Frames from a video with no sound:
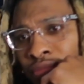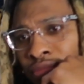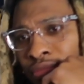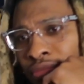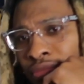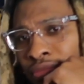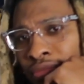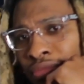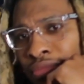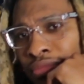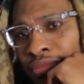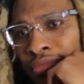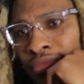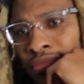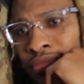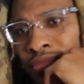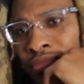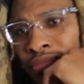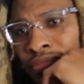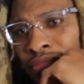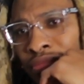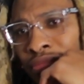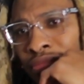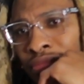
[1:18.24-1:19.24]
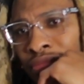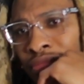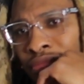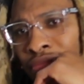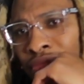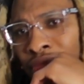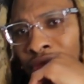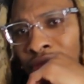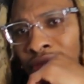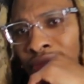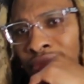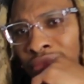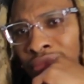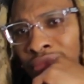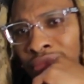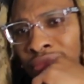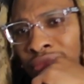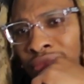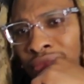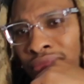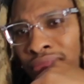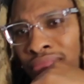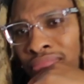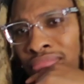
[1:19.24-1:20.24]

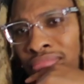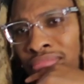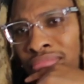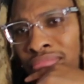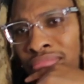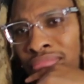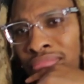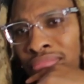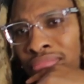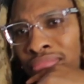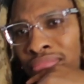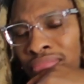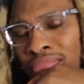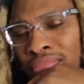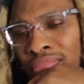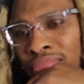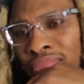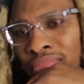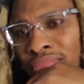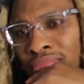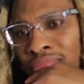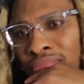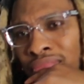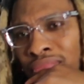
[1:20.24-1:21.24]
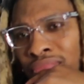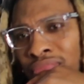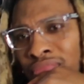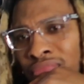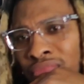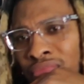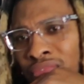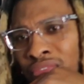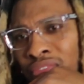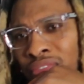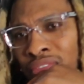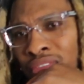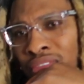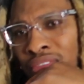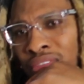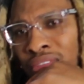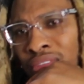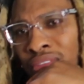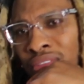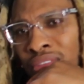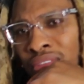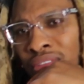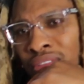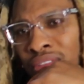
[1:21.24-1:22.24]

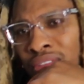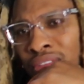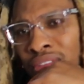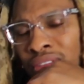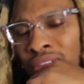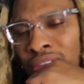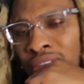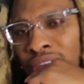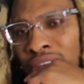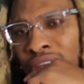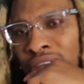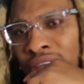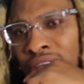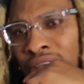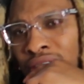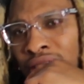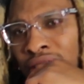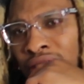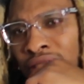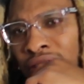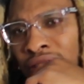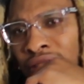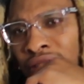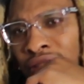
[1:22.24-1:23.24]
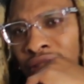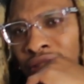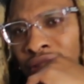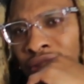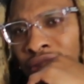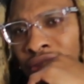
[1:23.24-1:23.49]
[no speech]